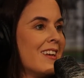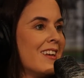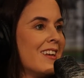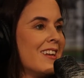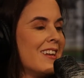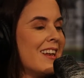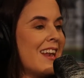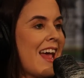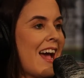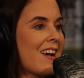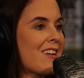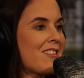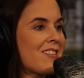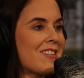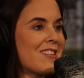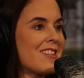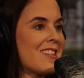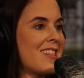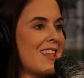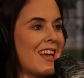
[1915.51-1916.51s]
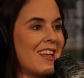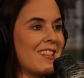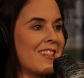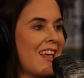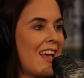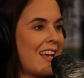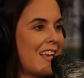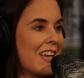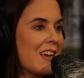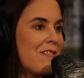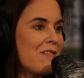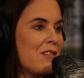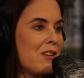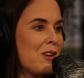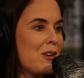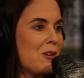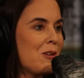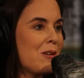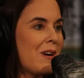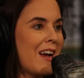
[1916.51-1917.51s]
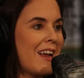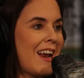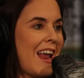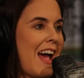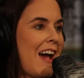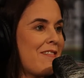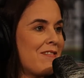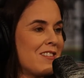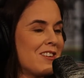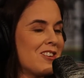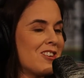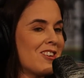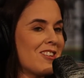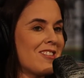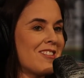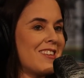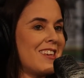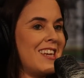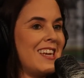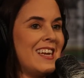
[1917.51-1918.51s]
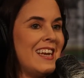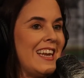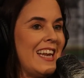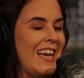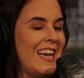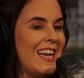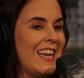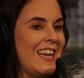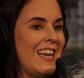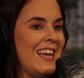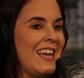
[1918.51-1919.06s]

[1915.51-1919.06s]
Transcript: next thing they give you and have to just eat it.